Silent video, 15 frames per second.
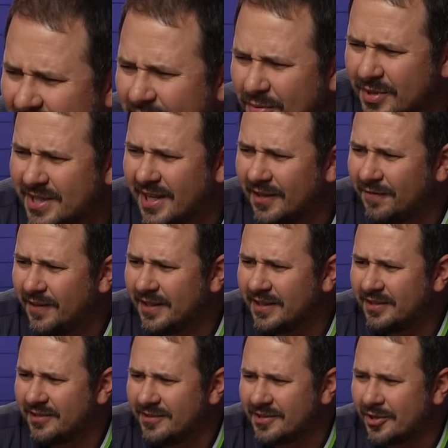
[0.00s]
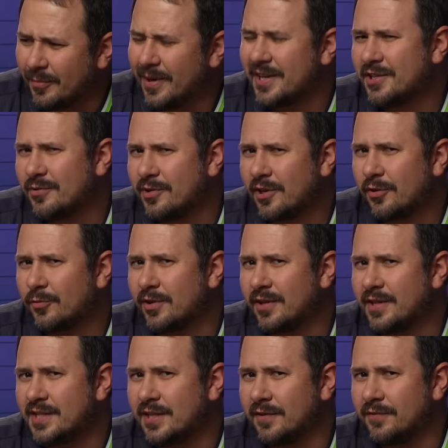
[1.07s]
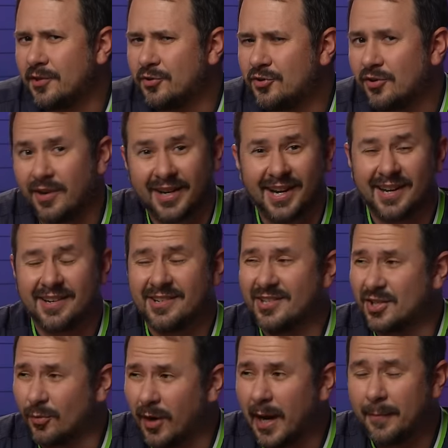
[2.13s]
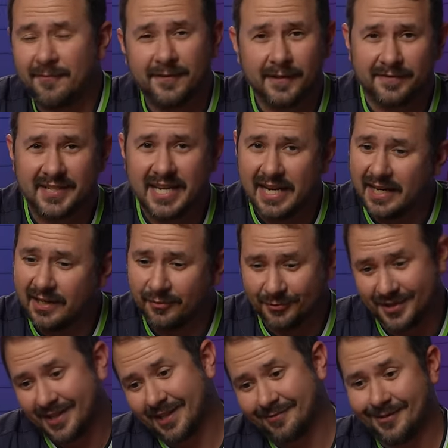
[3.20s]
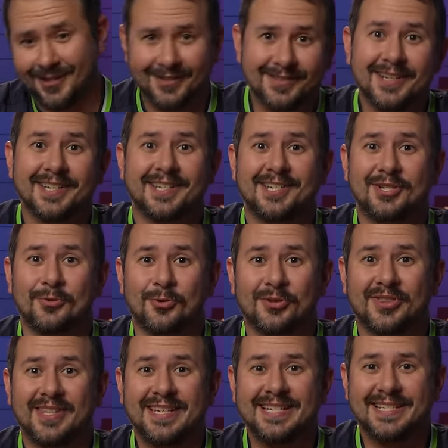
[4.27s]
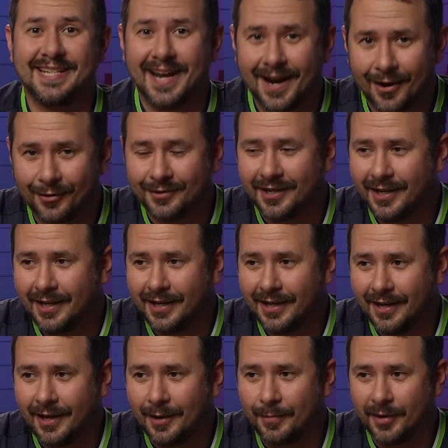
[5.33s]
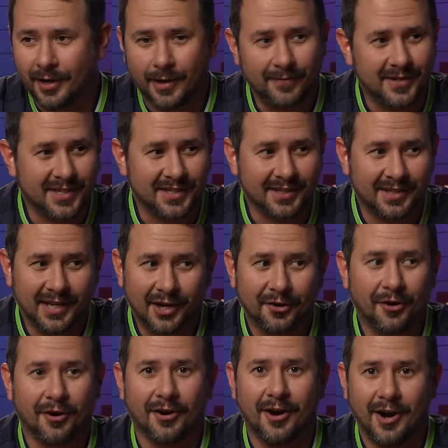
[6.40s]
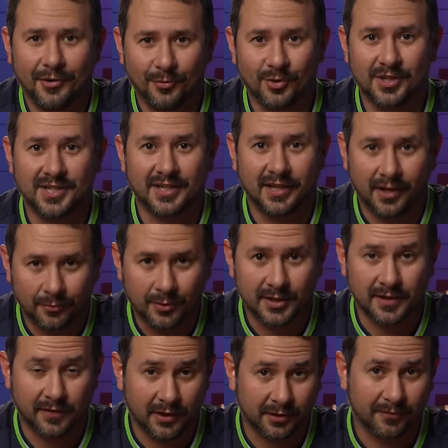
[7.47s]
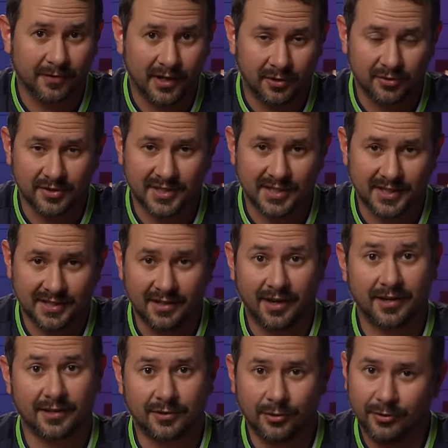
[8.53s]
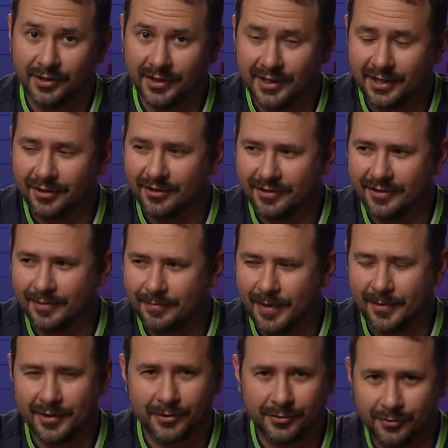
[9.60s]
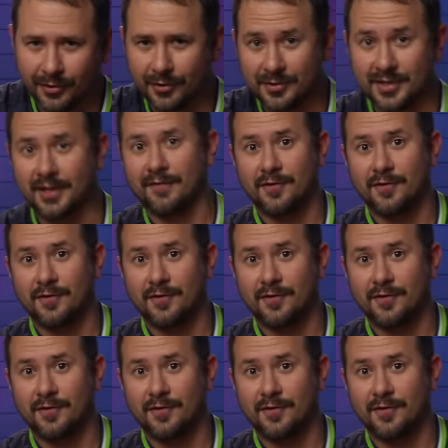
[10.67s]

And this was kind of fun to do. So I might do another one of these in the future. I kind of just grabbed 15 and was like, well, let's sort these out uh, but obviously there are hundreds and hundreds of other fragrances not included here, and maybe I'll do those in a